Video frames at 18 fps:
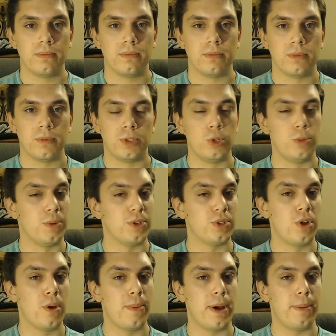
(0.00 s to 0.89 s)
Super
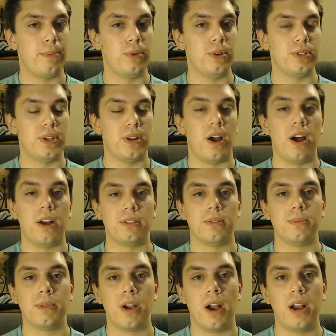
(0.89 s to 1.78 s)
Scoop Up was an
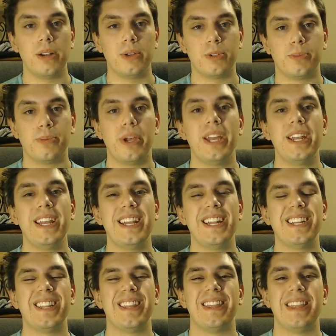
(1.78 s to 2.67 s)
awesome card. It was played
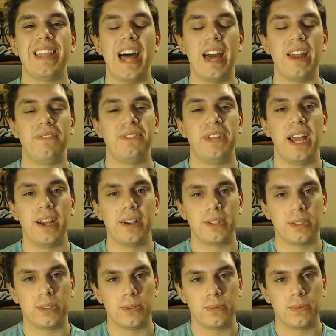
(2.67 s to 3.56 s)
in a lot of
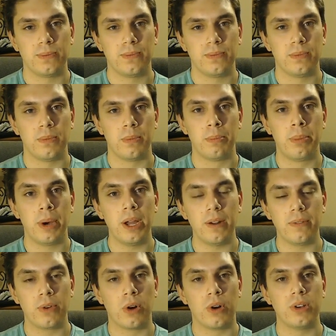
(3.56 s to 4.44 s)
decks, but
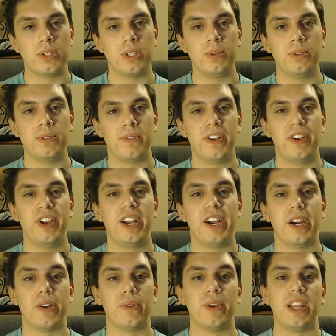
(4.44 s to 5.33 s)
of course it was very
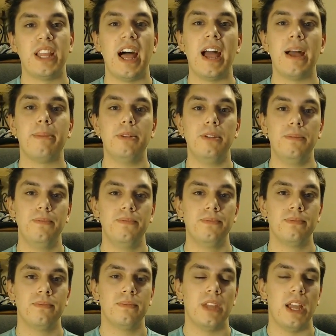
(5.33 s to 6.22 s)
unreliable.
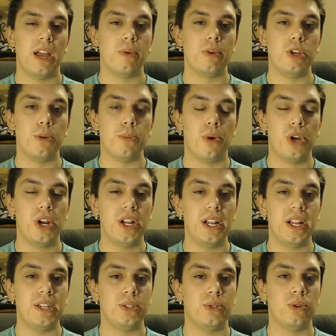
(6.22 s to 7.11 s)
And when you put it
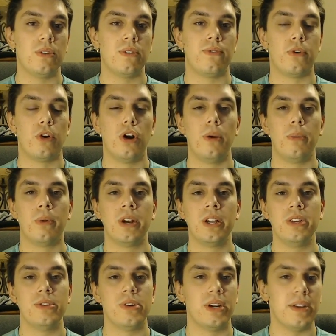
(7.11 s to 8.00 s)
into a form where
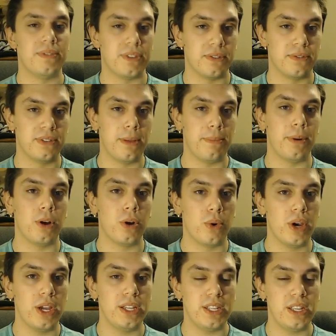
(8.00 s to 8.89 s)
you don't have to flip a
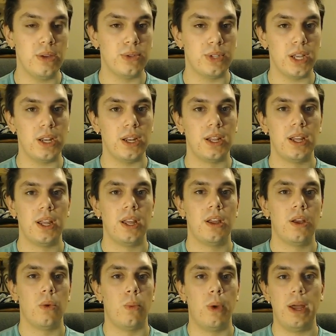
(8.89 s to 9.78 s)
coin to use it,
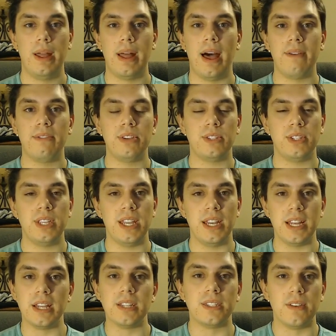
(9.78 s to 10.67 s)
well, obviously
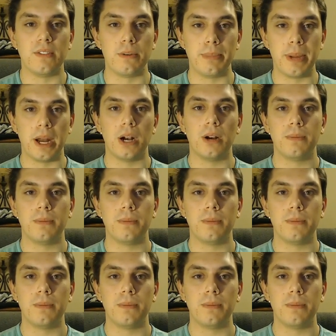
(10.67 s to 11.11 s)
it gets even better.